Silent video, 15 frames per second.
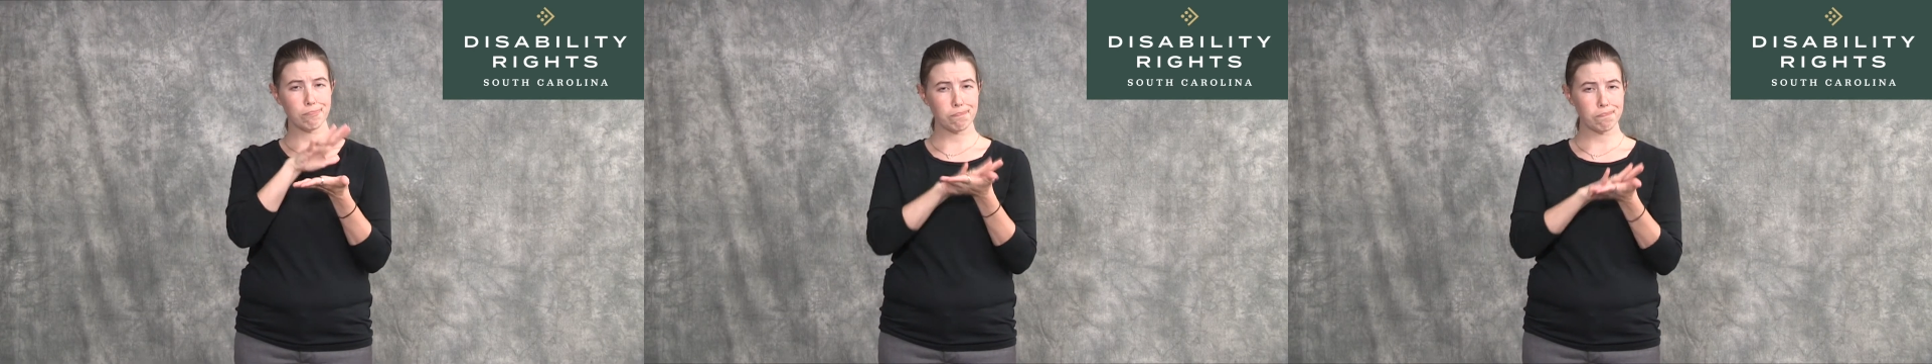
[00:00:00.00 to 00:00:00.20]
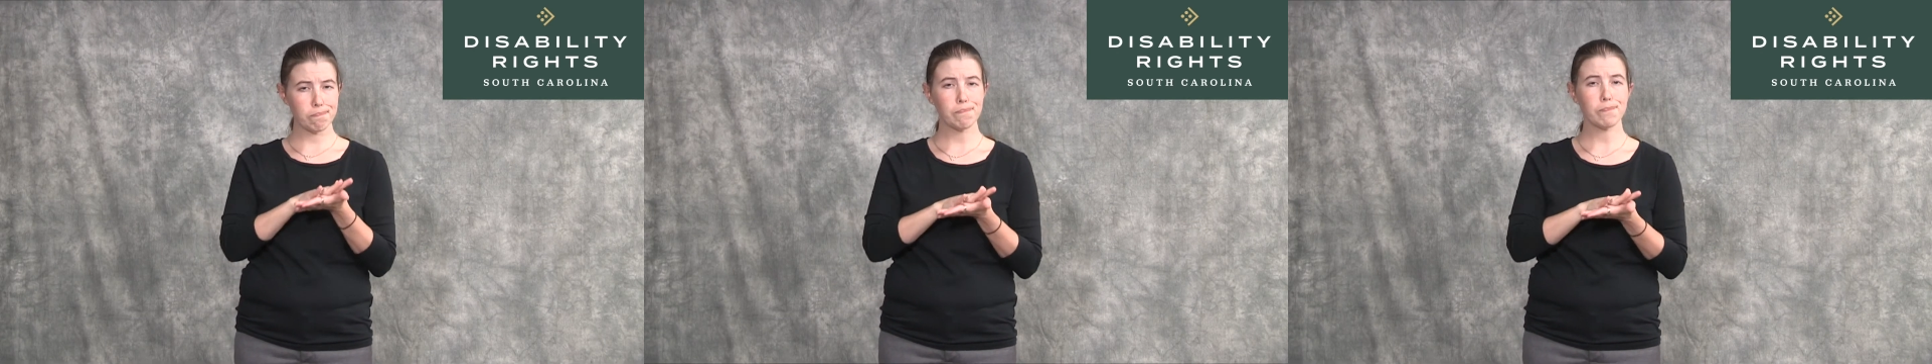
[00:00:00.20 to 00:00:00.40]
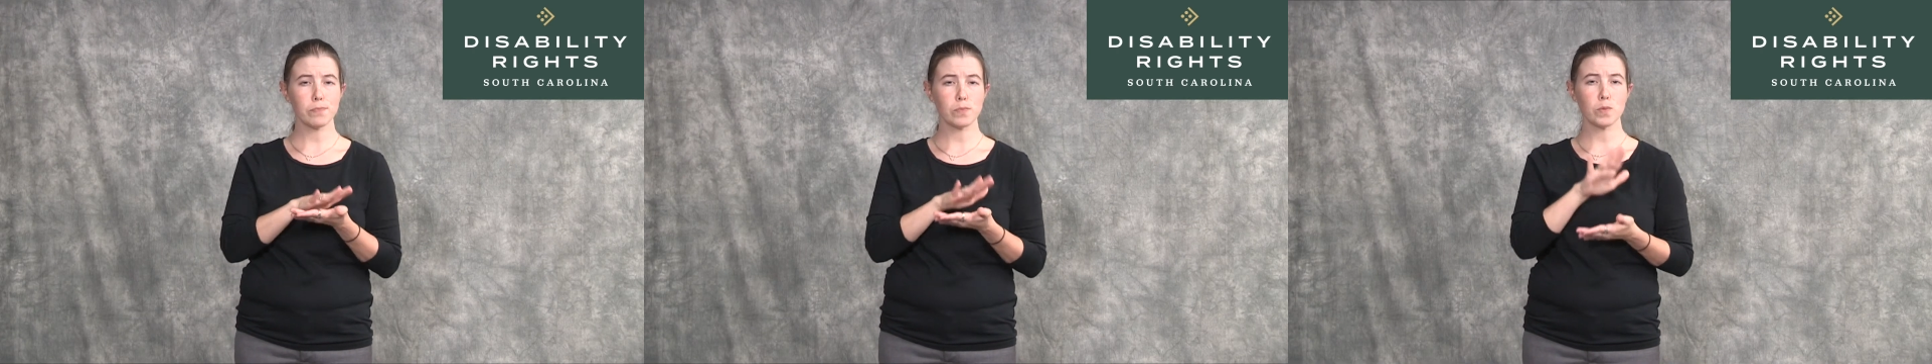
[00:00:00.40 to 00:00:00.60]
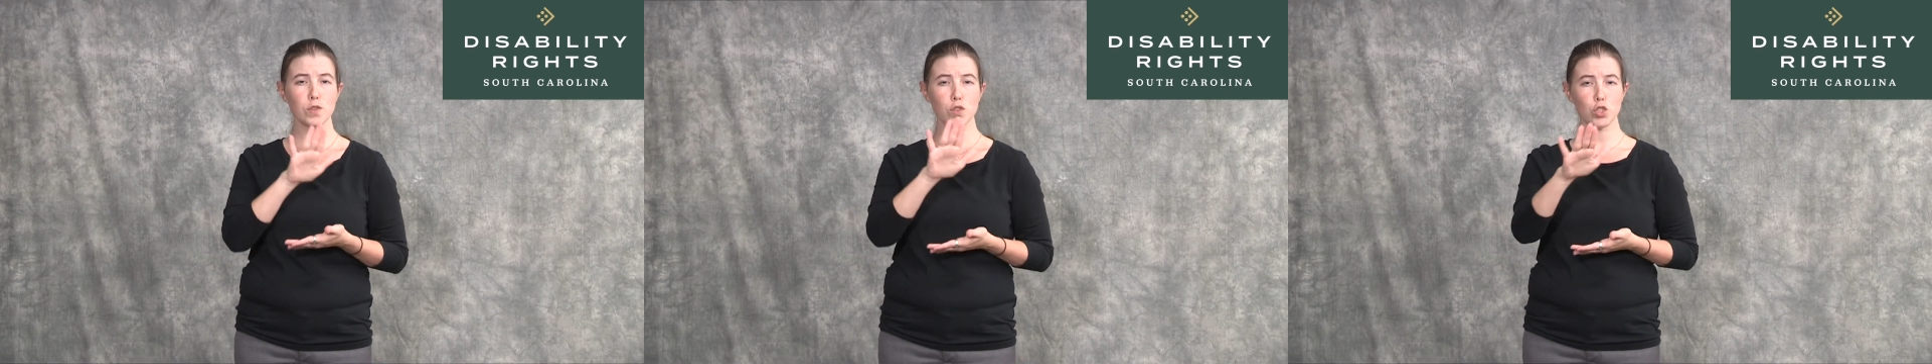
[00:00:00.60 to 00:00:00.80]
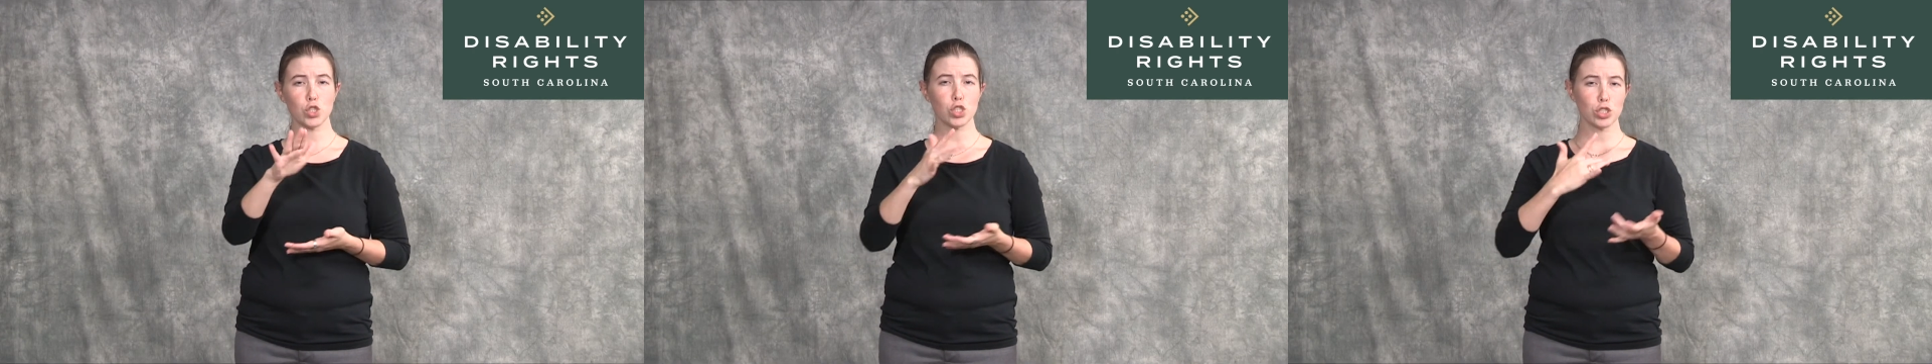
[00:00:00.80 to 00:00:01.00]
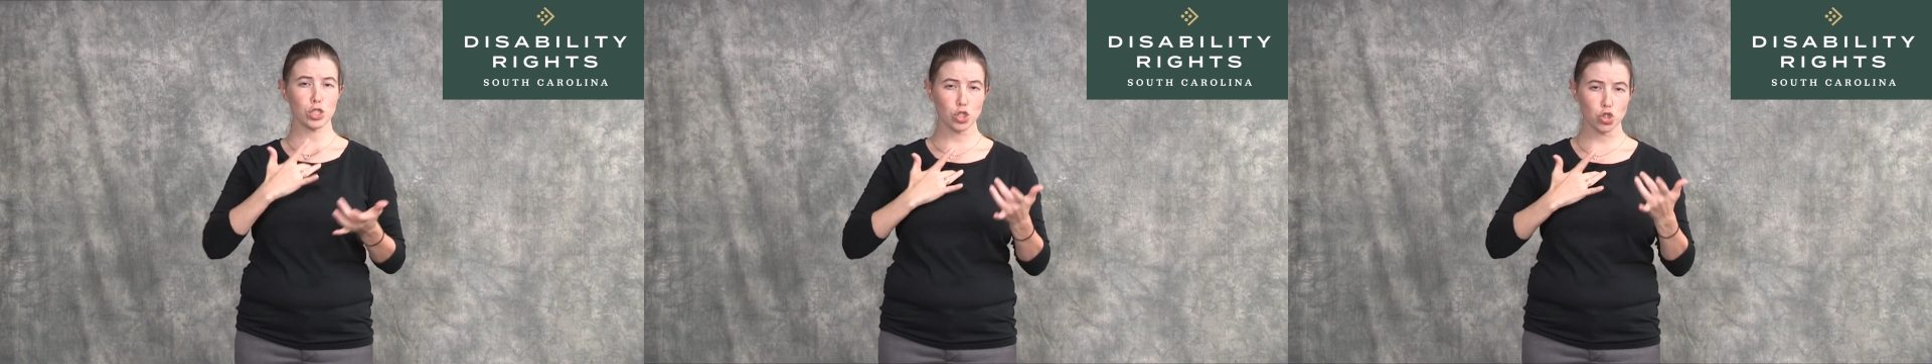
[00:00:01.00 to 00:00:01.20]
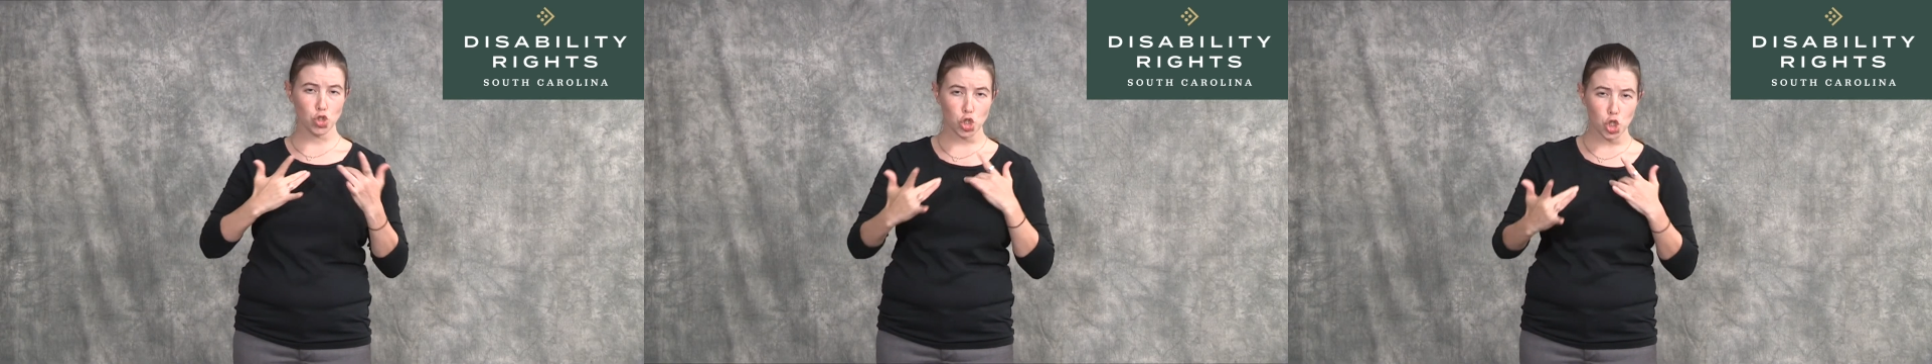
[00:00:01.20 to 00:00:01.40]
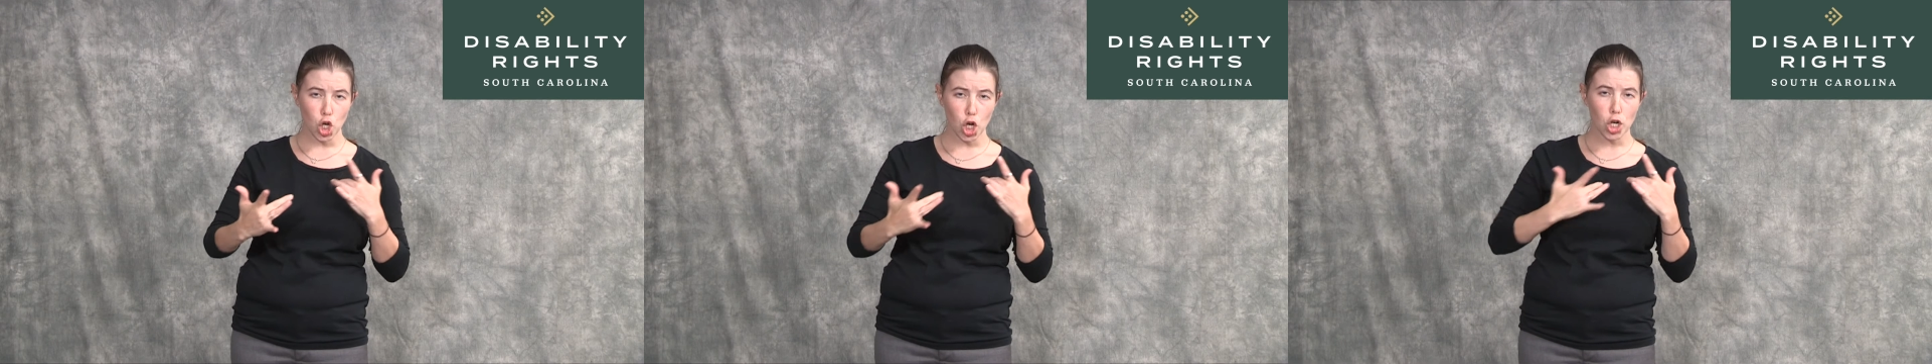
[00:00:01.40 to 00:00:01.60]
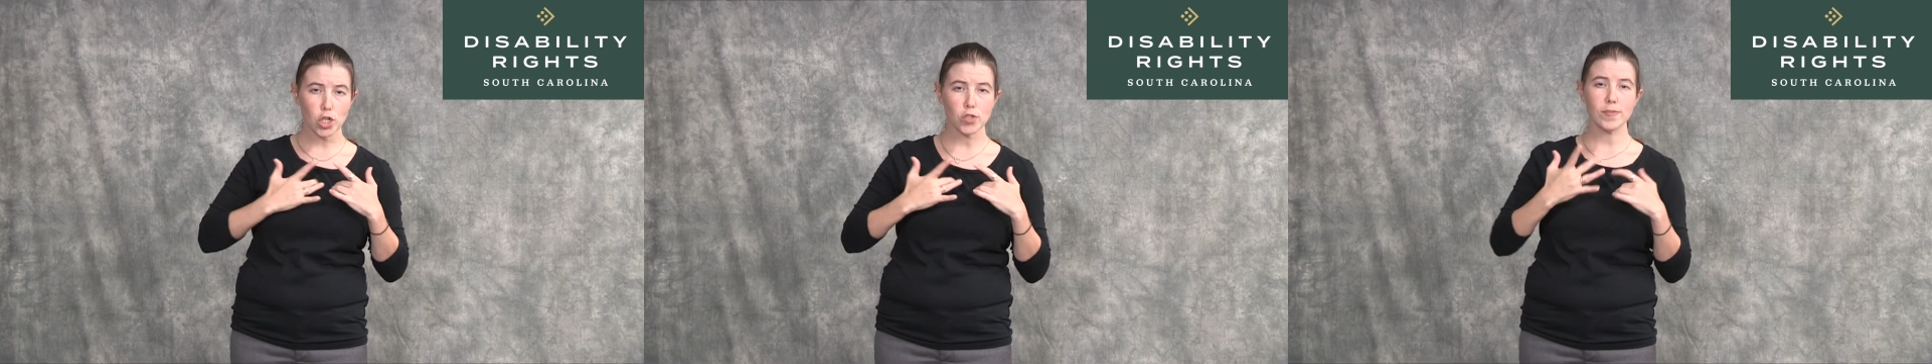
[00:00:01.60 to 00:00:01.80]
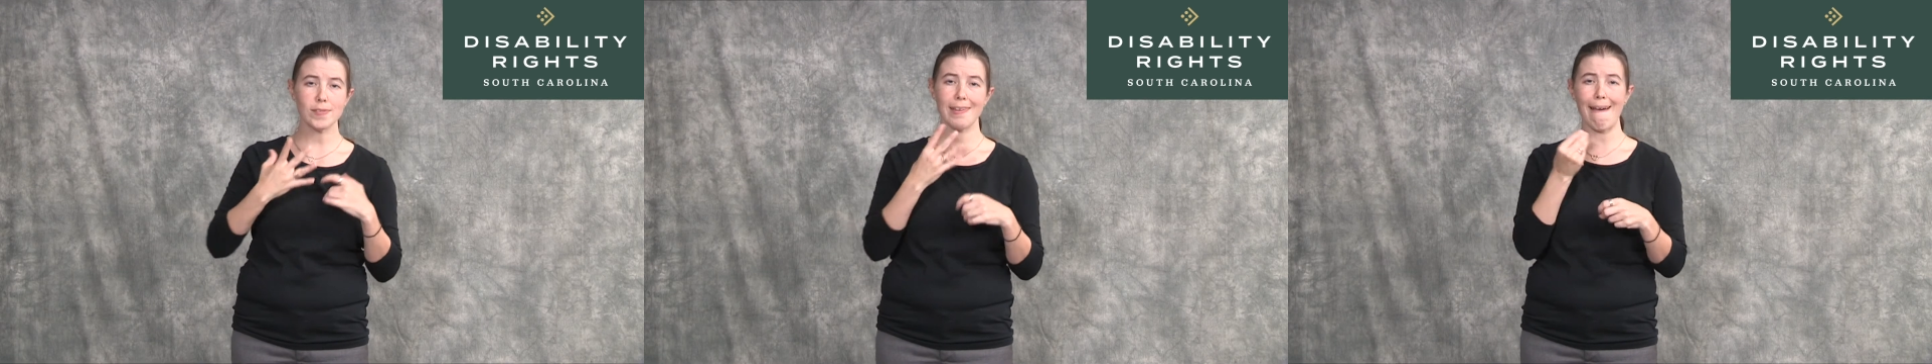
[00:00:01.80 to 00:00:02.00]
document your
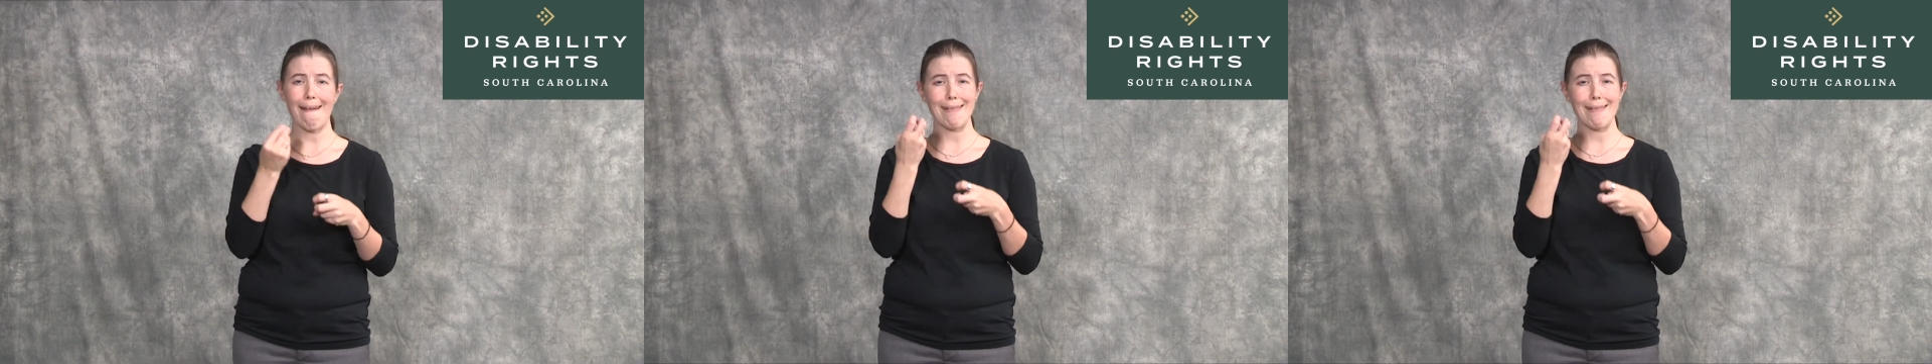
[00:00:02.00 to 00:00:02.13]
concerns